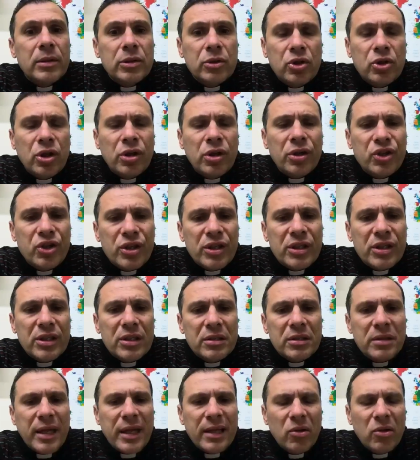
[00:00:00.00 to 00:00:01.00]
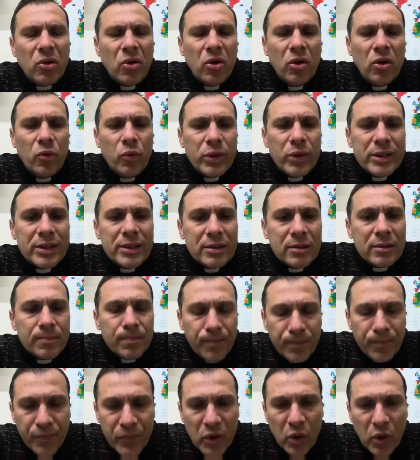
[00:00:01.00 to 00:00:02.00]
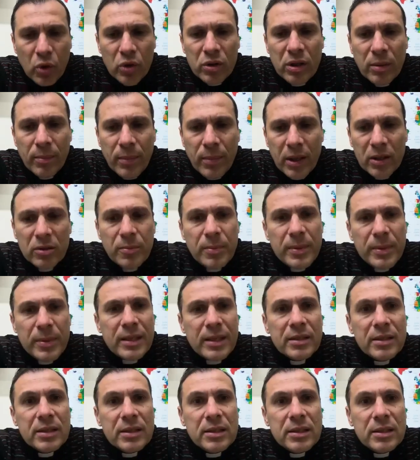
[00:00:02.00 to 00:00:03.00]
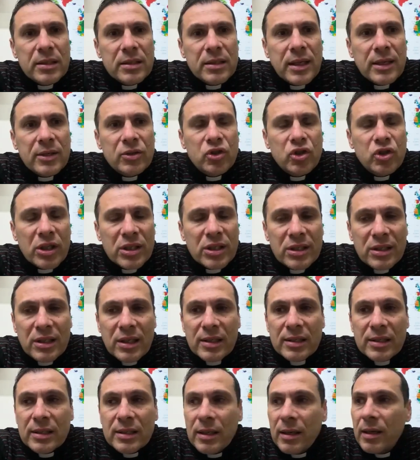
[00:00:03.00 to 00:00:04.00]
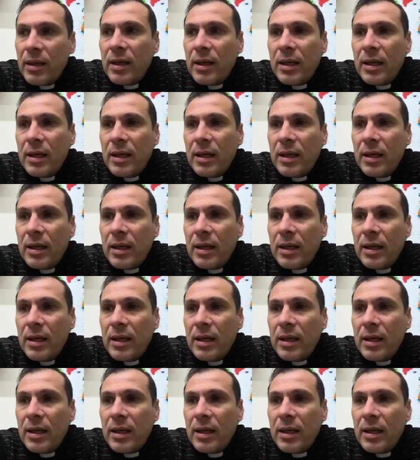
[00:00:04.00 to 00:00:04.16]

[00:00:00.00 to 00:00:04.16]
churches that always talked about peace and justice,